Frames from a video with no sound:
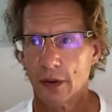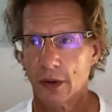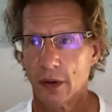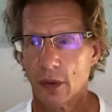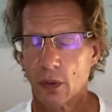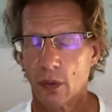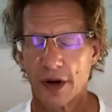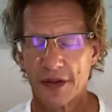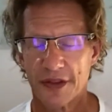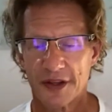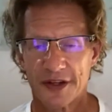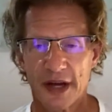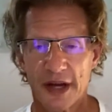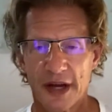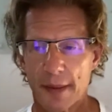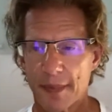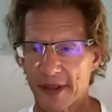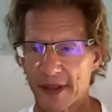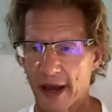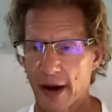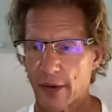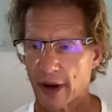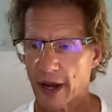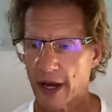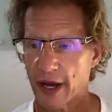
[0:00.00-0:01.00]
We're at the top of
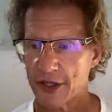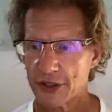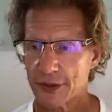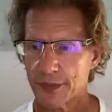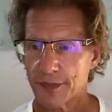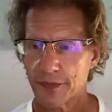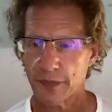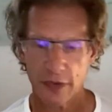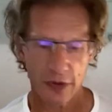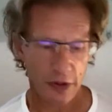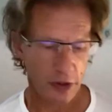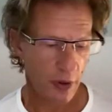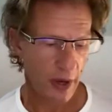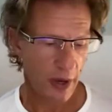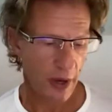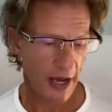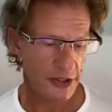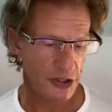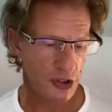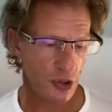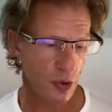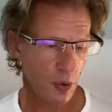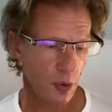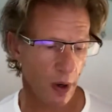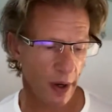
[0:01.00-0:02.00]
the hour, guys. you
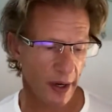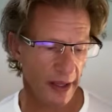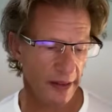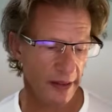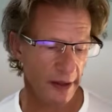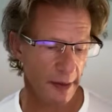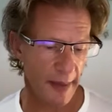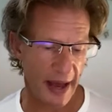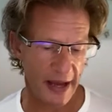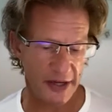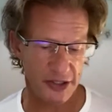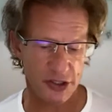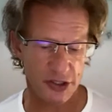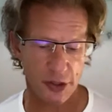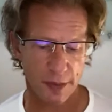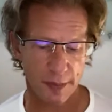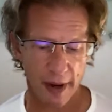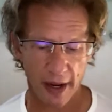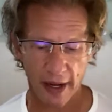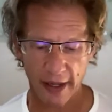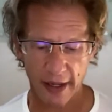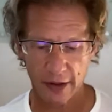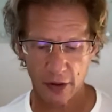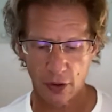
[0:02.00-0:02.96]
guys who are in the mastermind,